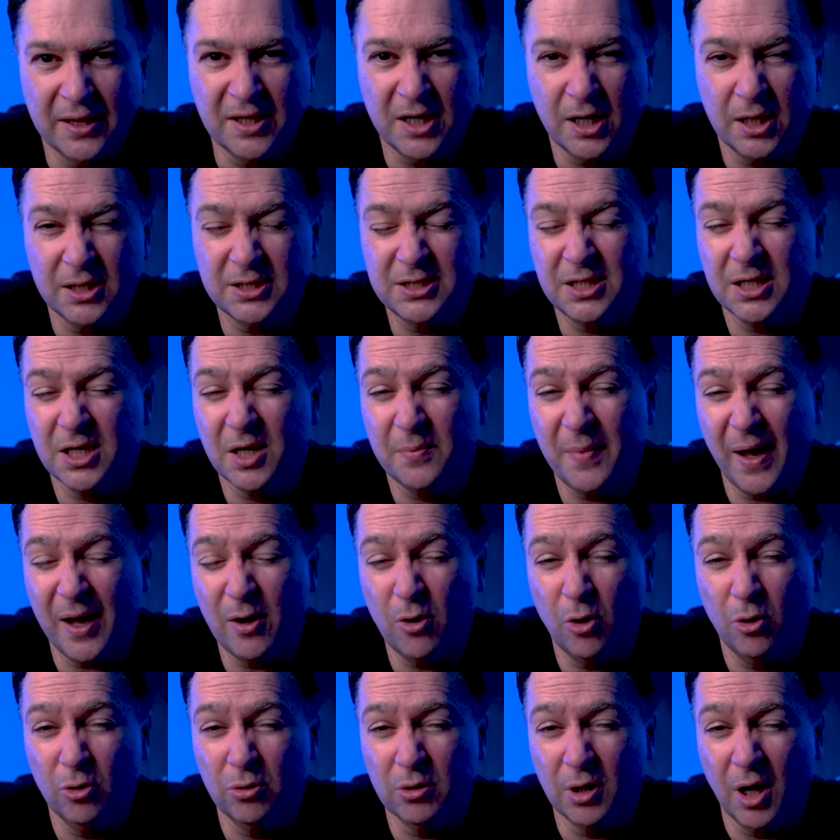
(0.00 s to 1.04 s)
And the nice thing
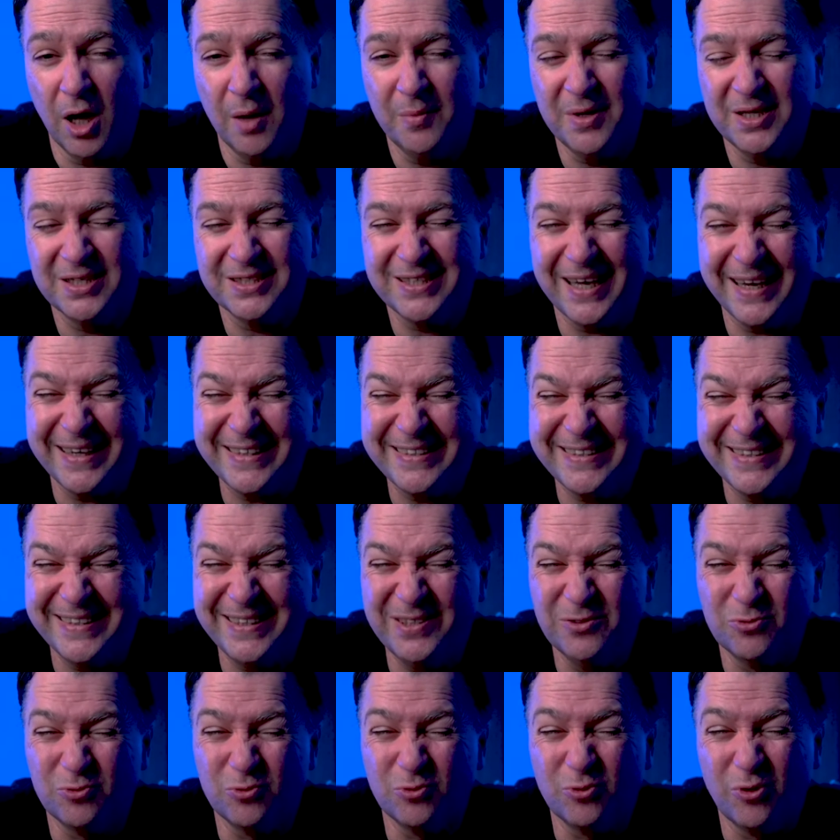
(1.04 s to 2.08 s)
about Ollama is
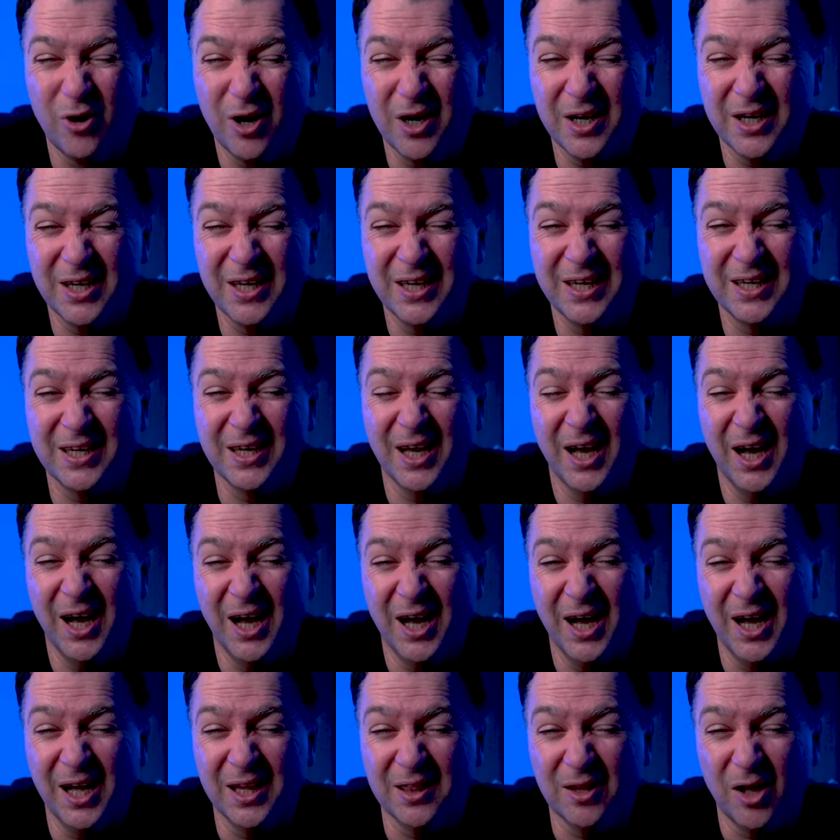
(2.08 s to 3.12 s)
actually running
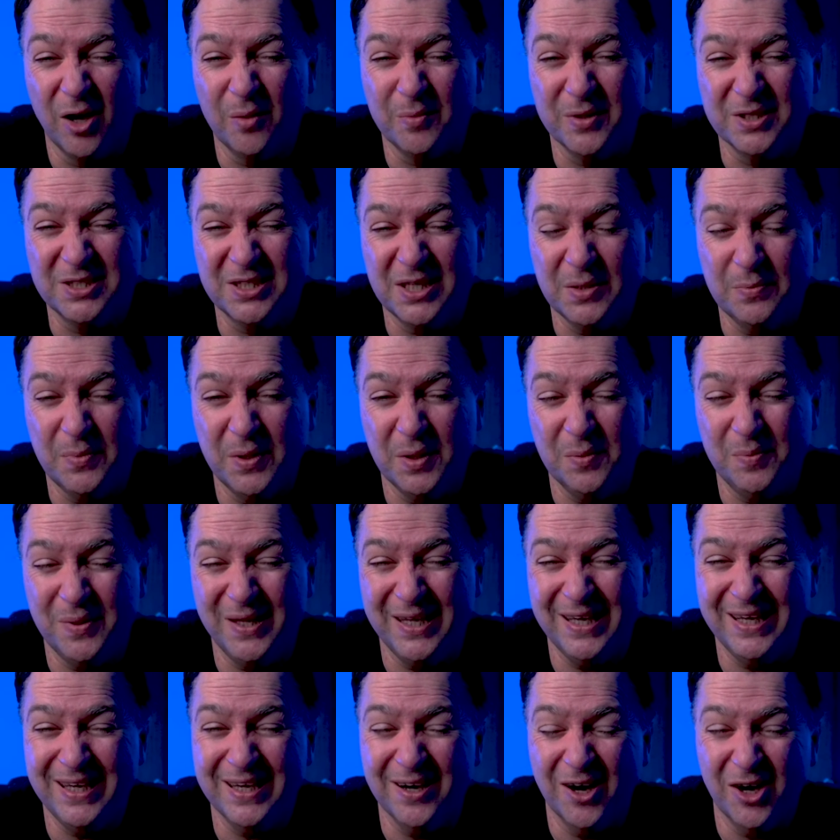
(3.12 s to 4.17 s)

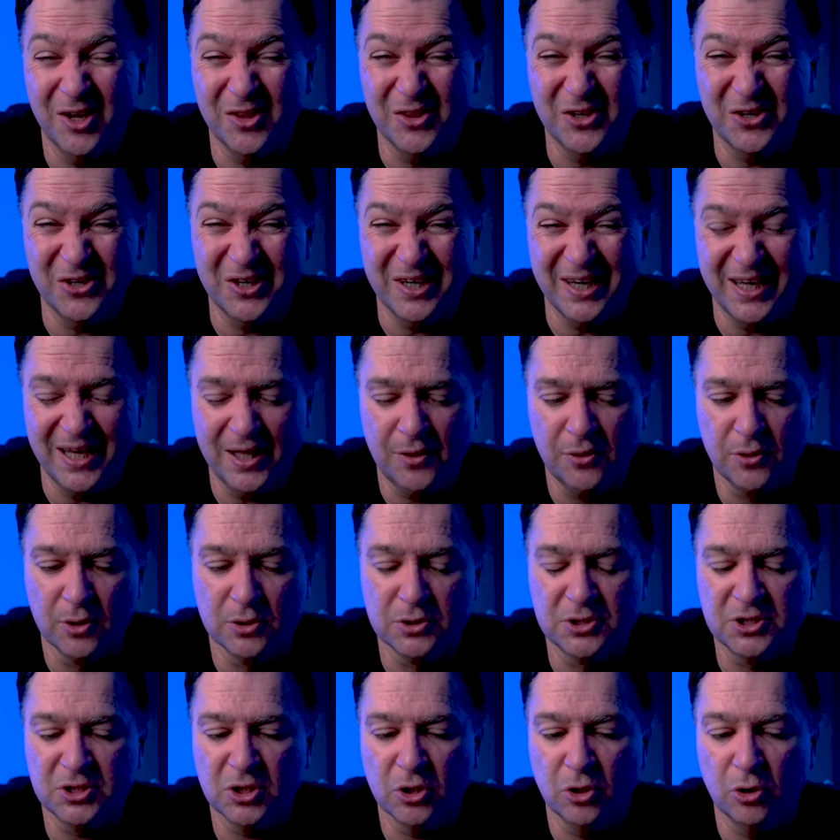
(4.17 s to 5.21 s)
Llama.cpp
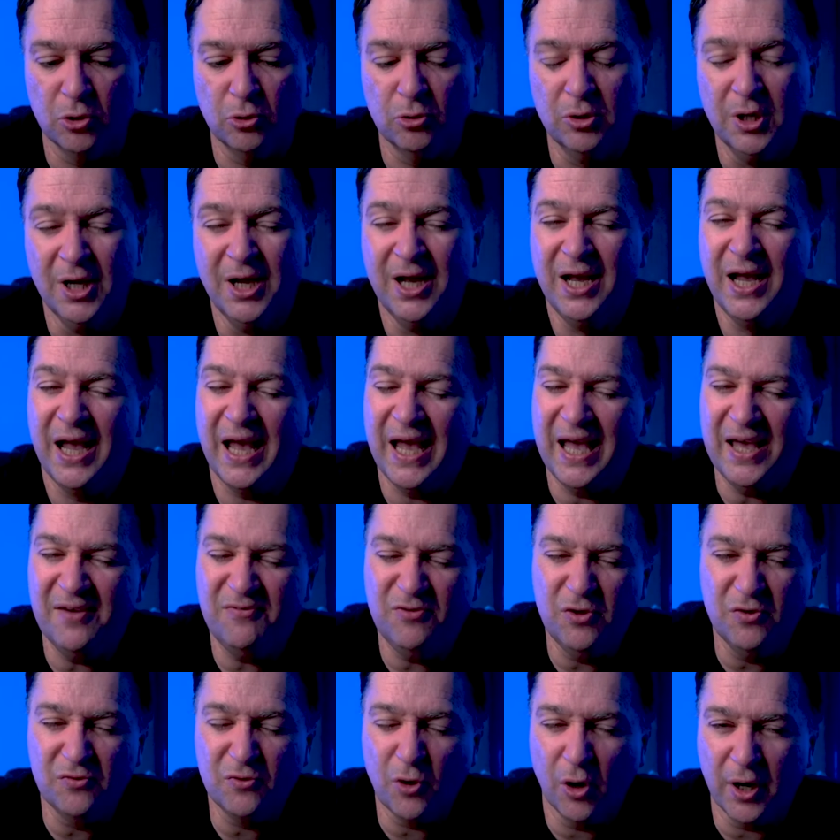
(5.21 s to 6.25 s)
underneath. So
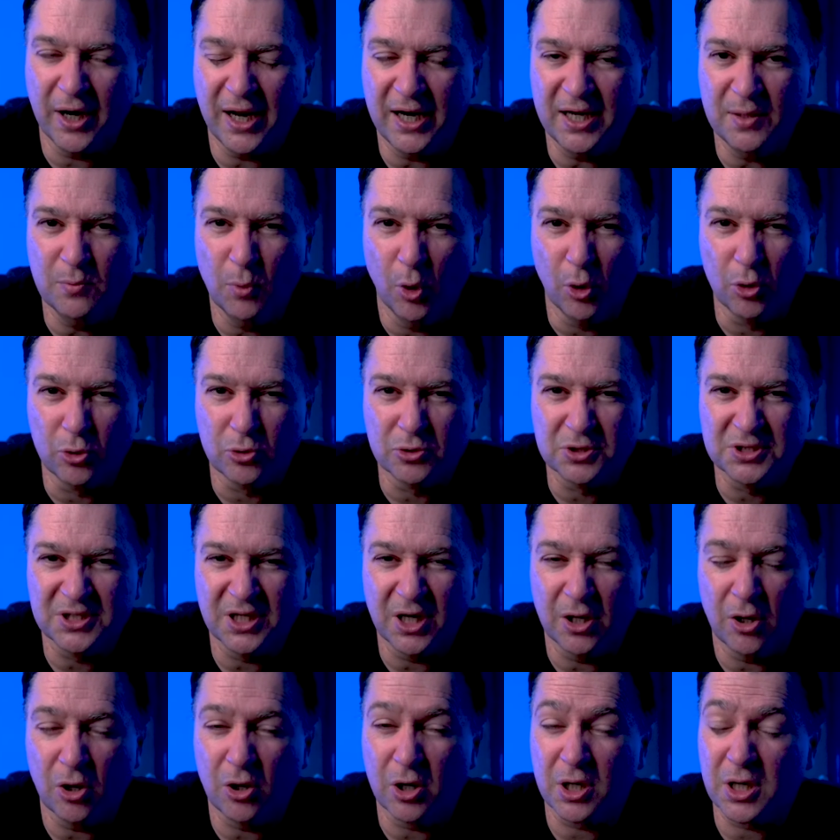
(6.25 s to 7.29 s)
if you've got any models
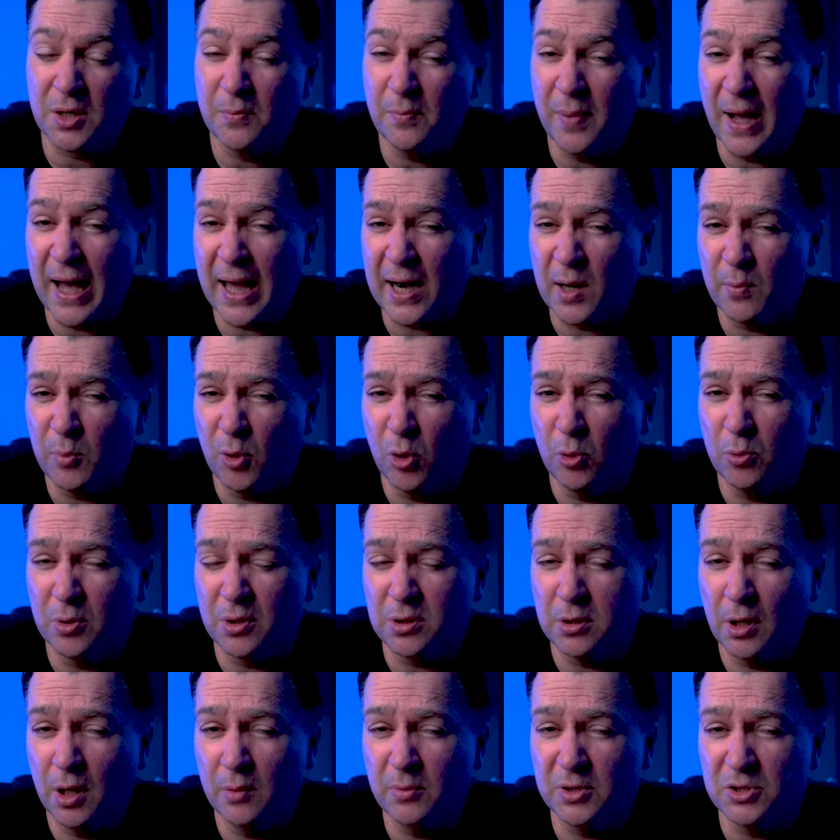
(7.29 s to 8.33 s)
that are compatible
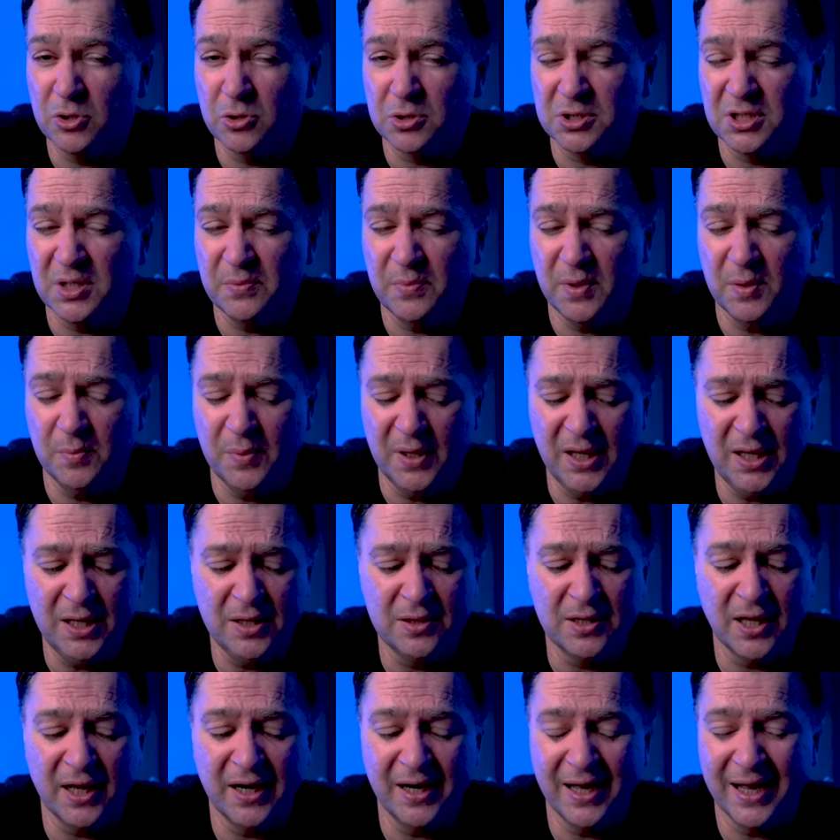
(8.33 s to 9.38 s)
with
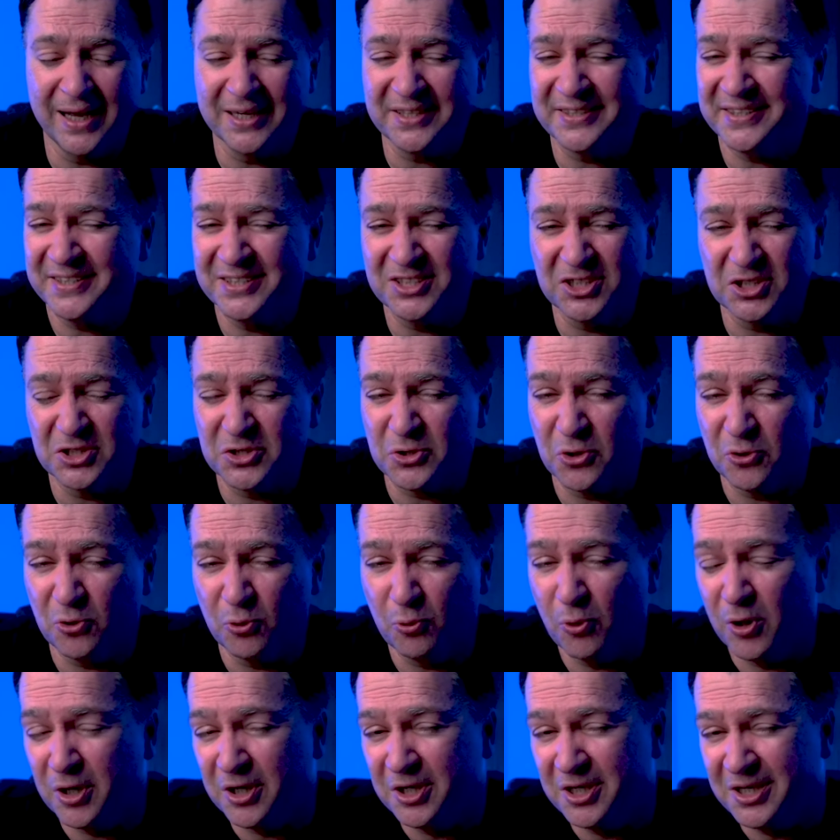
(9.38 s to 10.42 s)
Llama.cpp, then actually it's just going to
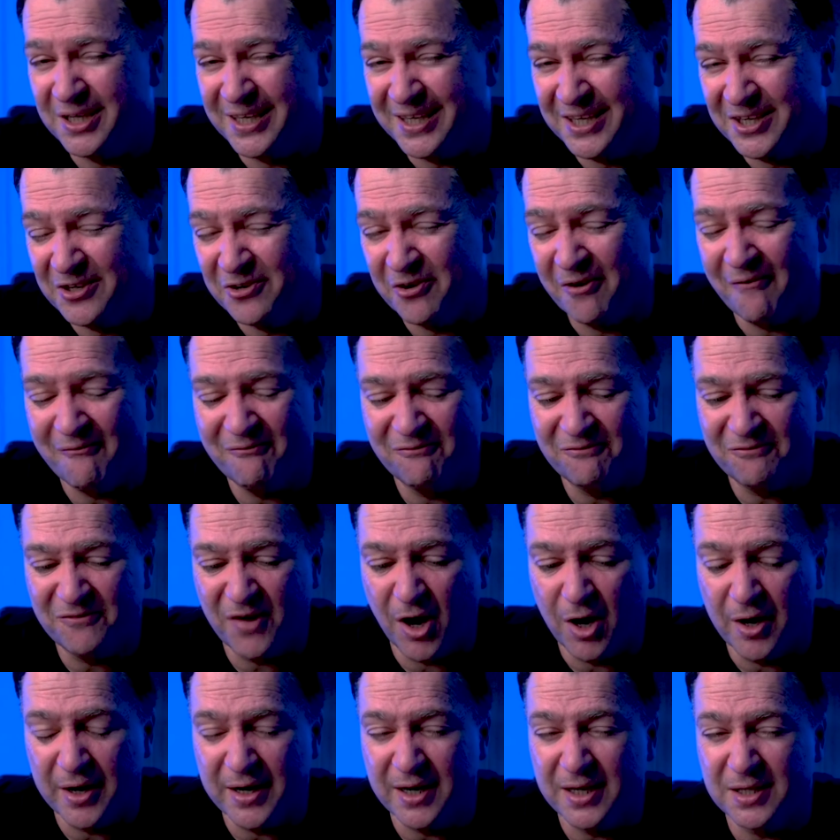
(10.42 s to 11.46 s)
run in here
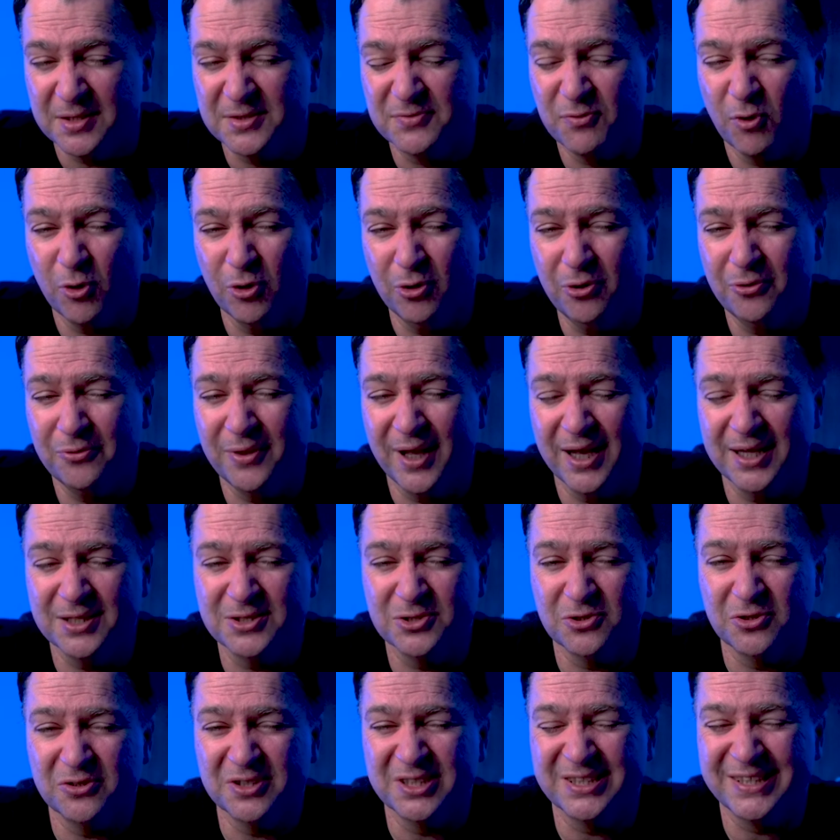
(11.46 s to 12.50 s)
fine. It's following that
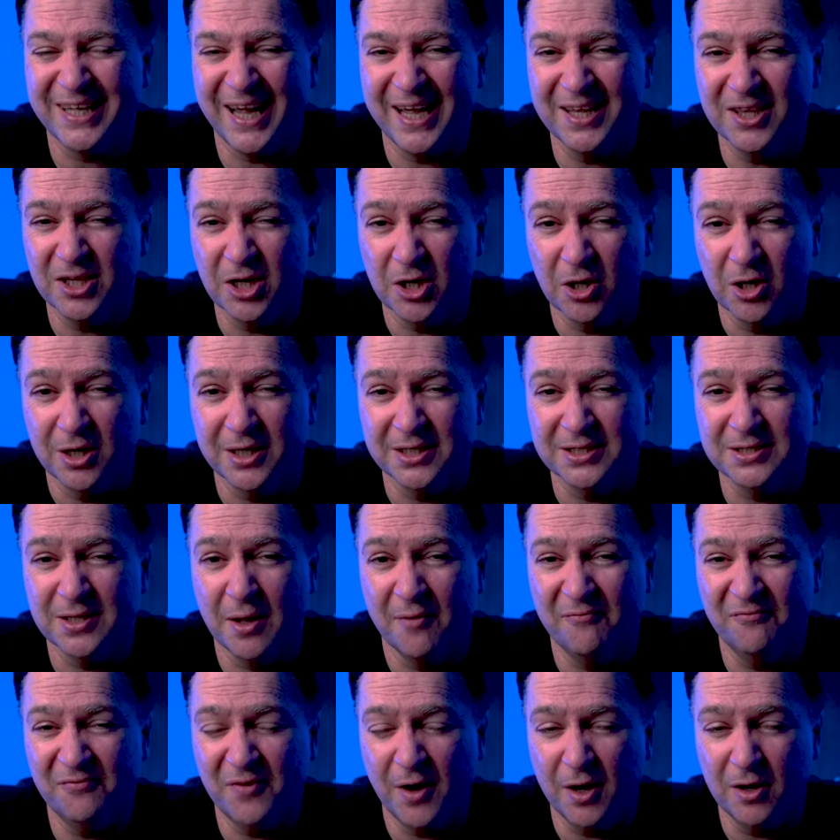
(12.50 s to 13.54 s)
sort of standardized
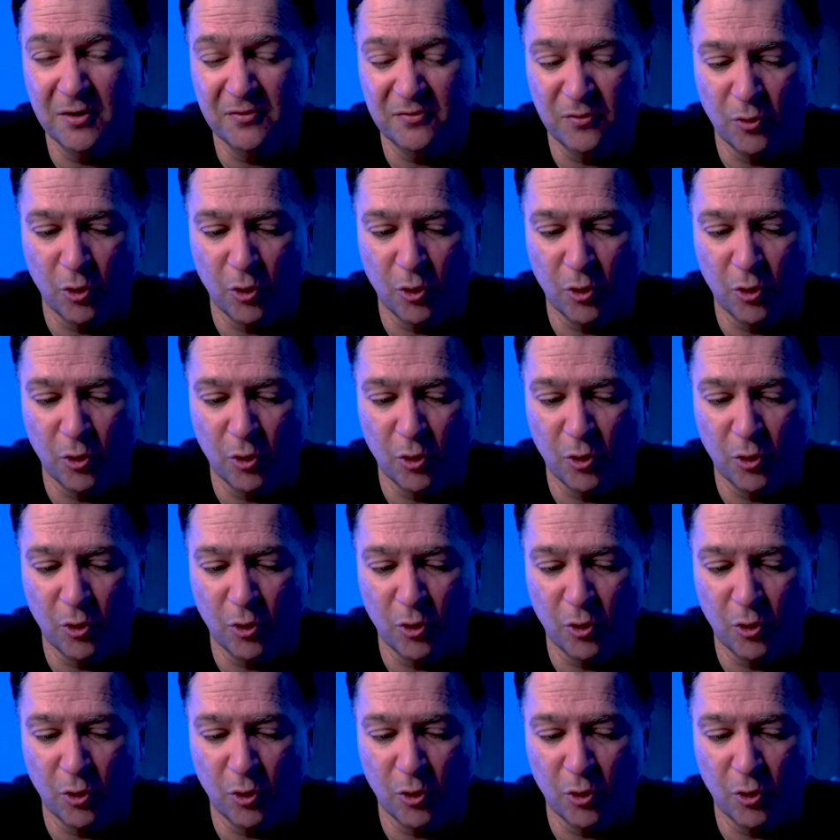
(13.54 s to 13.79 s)
file